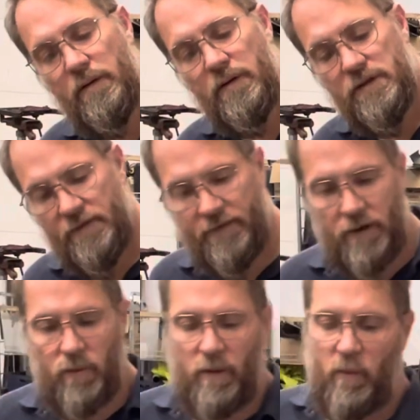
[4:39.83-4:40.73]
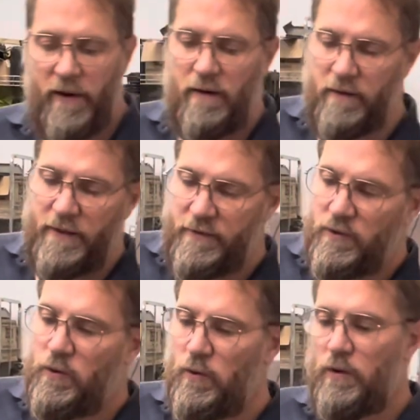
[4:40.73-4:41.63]
So I figure while we're waiting on that to
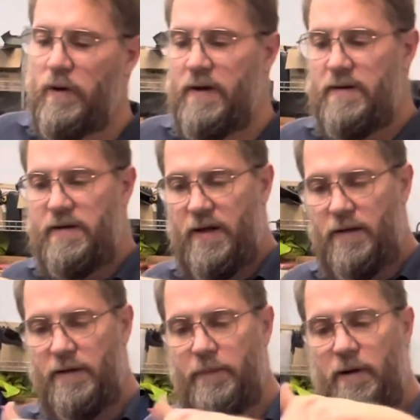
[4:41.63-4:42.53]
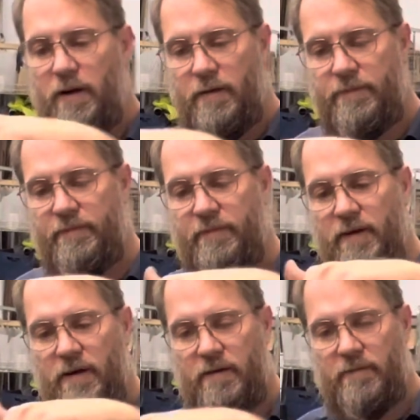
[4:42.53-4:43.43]
cool, go ahead and take a little bit off
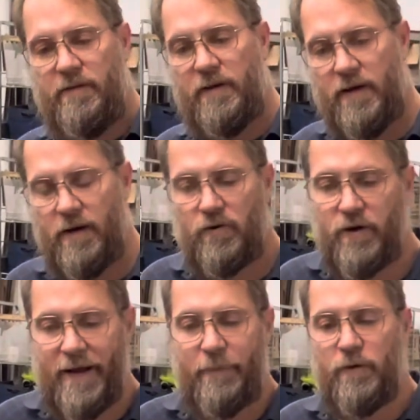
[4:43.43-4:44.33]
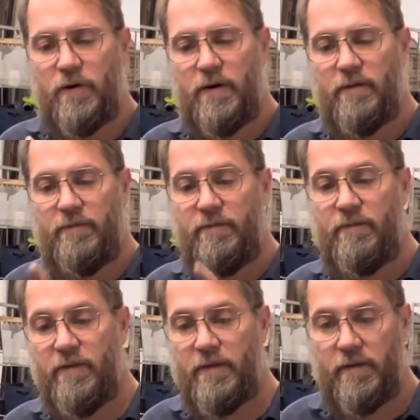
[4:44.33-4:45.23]
of the outer diameter of
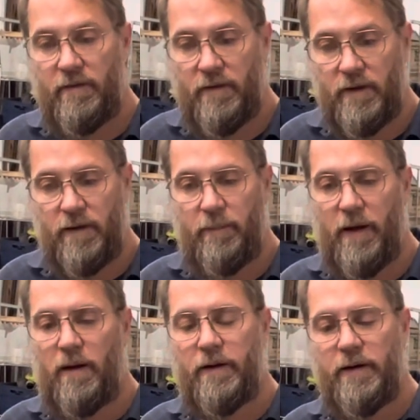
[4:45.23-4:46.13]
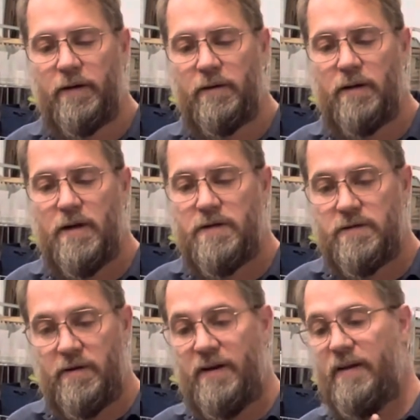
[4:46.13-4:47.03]
the bell here
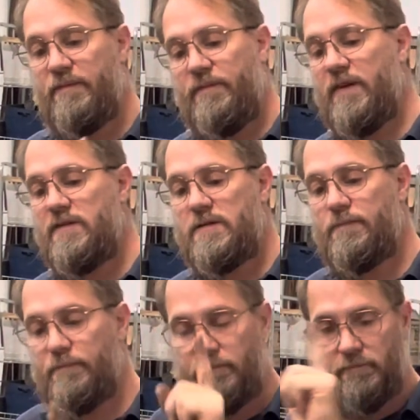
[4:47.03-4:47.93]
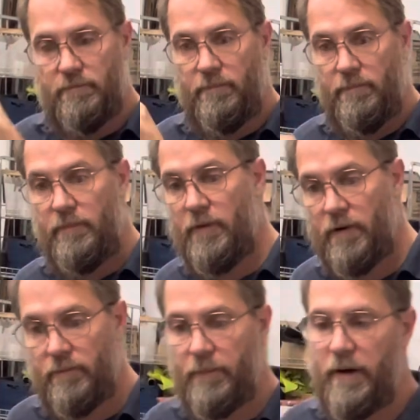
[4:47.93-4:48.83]
so that it fits
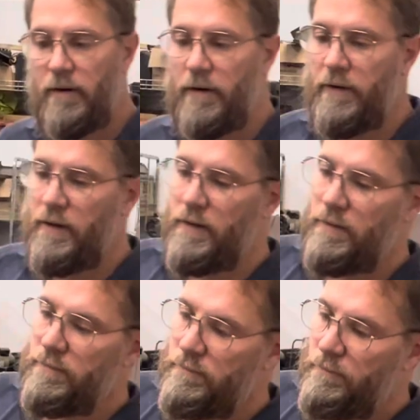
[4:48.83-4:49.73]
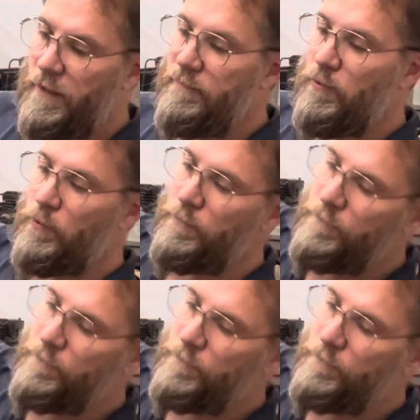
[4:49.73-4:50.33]
better on the manifold.